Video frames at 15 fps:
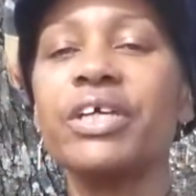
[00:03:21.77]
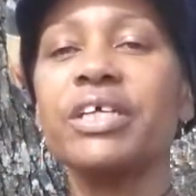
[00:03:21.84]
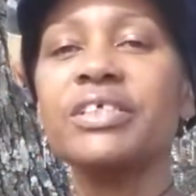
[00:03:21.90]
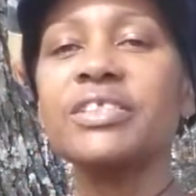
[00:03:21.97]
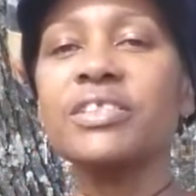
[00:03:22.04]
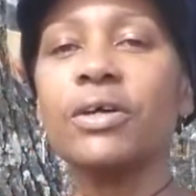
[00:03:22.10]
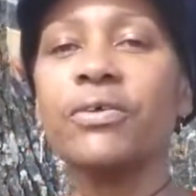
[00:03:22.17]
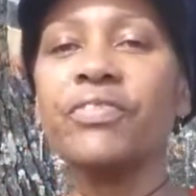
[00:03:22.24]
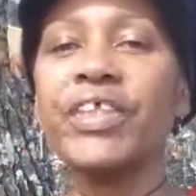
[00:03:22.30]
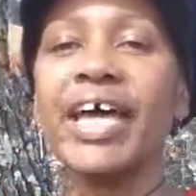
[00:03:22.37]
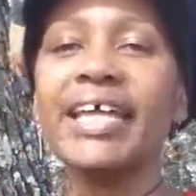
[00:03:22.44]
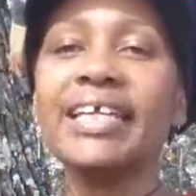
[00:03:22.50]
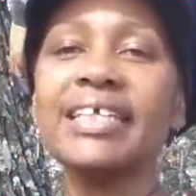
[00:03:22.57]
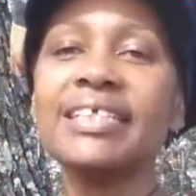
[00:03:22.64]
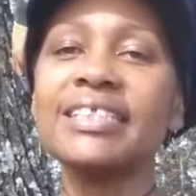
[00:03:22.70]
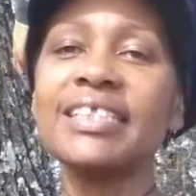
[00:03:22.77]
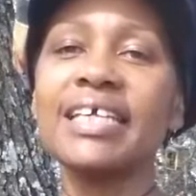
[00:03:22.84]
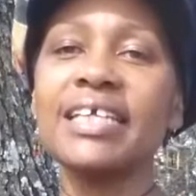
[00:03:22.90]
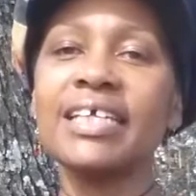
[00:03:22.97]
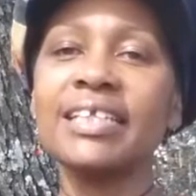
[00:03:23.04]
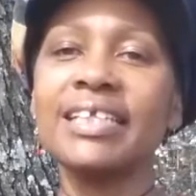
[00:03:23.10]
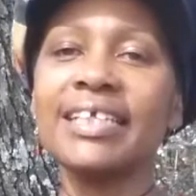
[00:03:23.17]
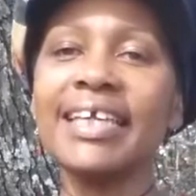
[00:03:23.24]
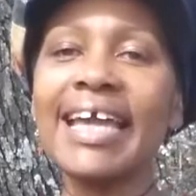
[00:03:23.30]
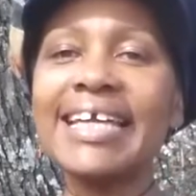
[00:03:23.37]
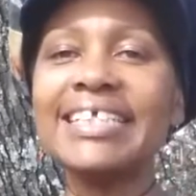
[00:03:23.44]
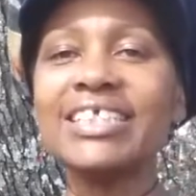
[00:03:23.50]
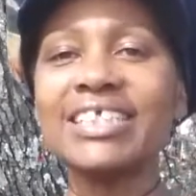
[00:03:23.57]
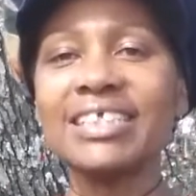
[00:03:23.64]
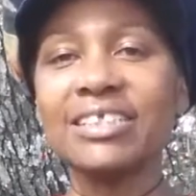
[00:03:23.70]
So that is an
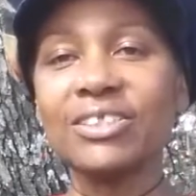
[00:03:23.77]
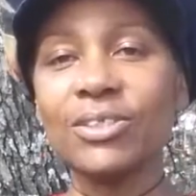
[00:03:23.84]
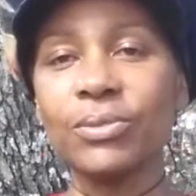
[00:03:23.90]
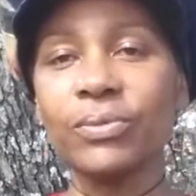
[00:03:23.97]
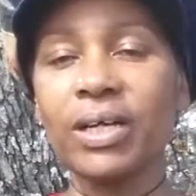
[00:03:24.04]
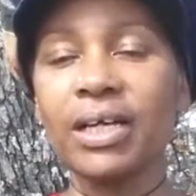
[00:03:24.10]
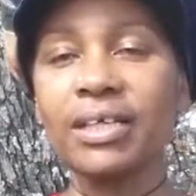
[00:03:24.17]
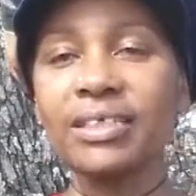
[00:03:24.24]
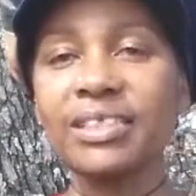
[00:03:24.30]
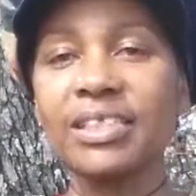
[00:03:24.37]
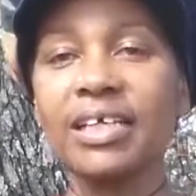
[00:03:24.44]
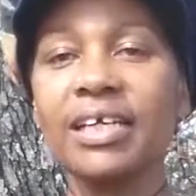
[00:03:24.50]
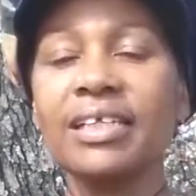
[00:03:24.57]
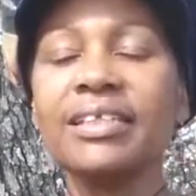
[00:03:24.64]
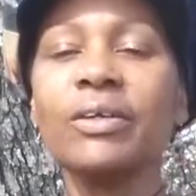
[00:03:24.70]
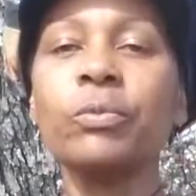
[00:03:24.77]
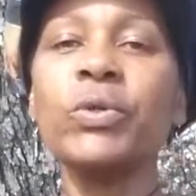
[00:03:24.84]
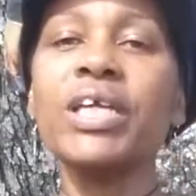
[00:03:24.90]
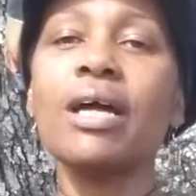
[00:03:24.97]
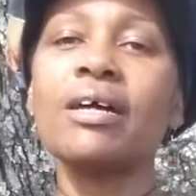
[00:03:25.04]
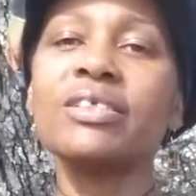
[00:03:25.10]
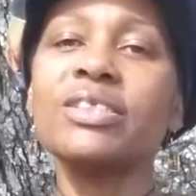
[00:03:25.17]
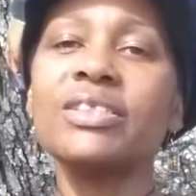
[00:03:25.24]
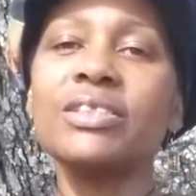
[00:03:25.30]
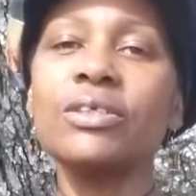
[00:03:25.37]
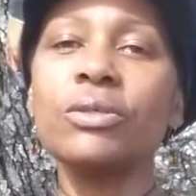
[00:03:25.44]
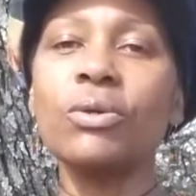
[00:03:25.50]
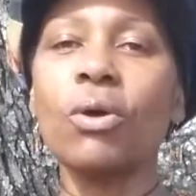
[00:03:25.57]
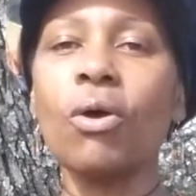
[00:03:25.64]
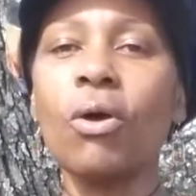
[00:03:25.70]
indication to us that we are
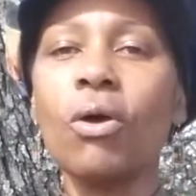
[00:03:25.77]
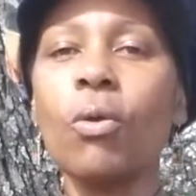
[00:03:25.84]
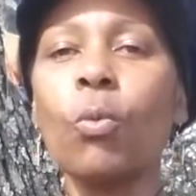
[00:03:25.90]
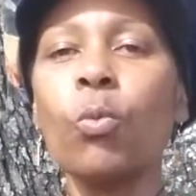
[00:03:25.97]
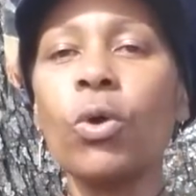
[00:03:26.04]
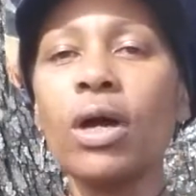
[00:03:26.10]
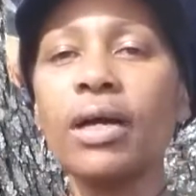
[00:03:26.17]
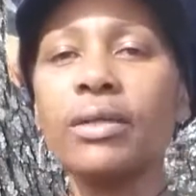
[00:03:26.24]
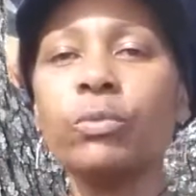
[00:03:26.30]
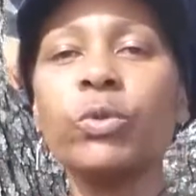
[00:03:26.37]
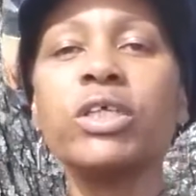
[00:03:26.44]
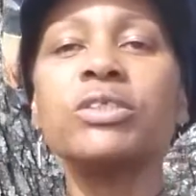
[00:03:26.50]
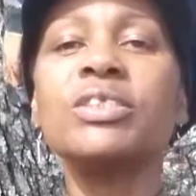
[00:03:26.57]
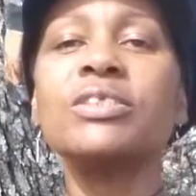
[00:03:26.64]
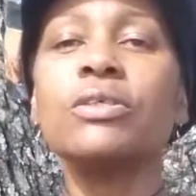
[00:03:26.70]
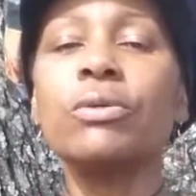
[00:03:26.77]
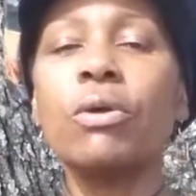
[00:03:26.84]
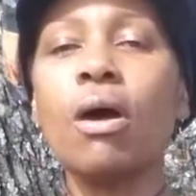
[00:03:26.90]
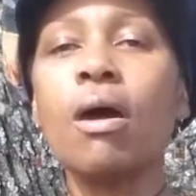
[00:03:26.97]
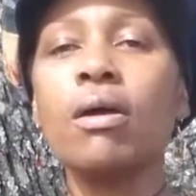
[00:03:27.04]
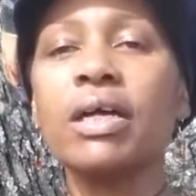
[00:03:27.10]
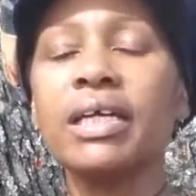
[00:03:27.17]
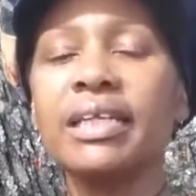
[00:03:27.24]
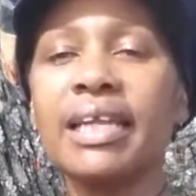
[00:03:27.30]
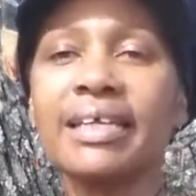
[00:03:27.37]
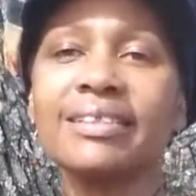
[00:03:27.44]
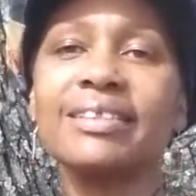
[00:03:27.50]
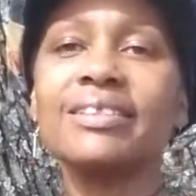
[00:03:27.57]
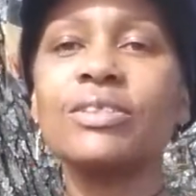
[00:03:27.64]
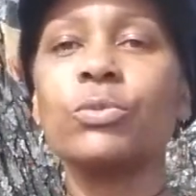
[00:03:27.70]
still all one. We're still all
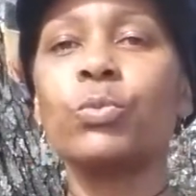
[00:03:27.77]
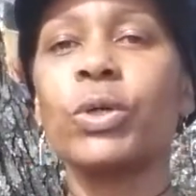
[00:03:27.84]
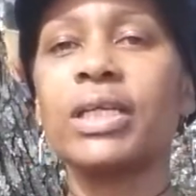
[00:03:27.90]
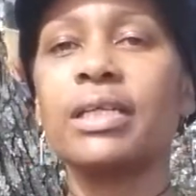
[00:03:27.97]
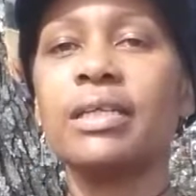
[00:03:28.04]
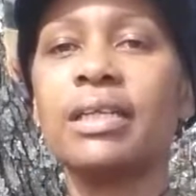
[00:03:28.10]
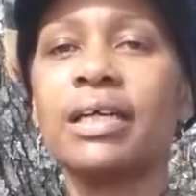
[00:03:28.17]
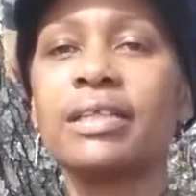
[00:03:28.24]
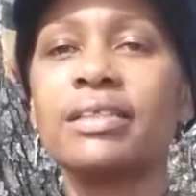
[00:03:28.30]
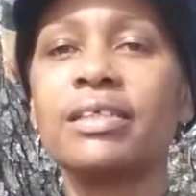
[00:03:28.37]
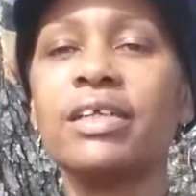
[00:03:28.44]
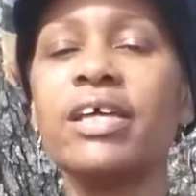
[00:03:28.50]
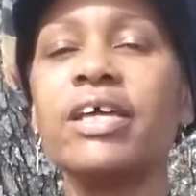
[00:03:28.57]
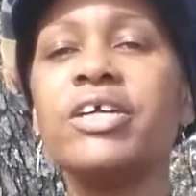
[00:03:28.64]
connected to one another.